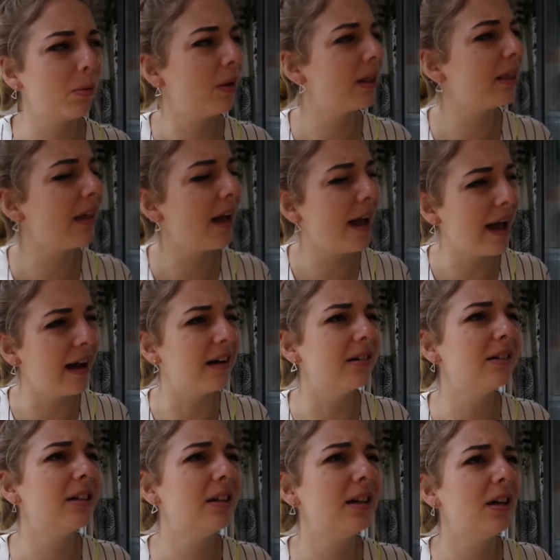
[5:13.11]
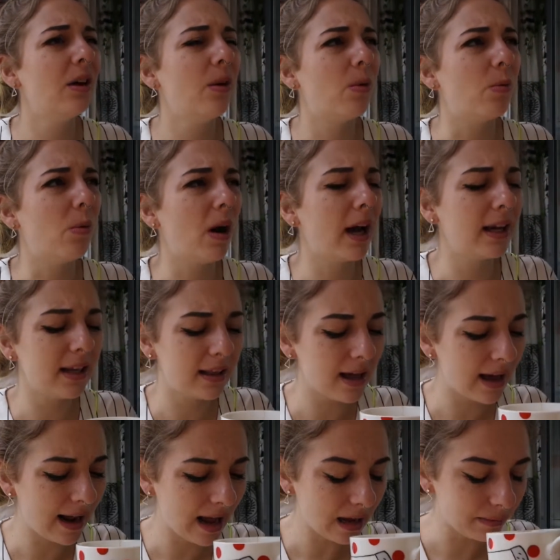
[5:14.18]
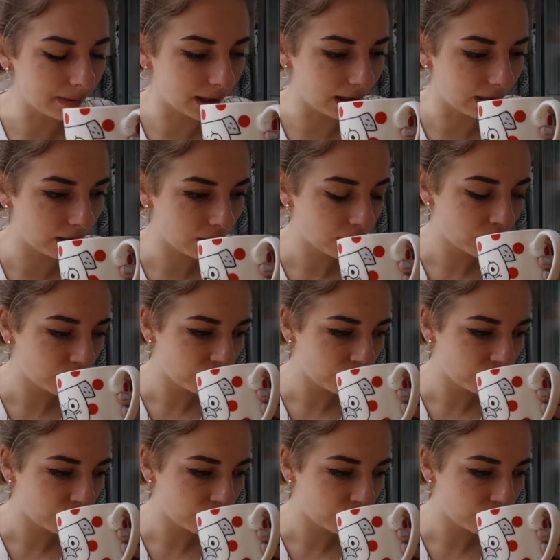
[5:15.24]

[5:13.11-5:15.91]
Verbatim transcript: "What the hell? Why did that happen?"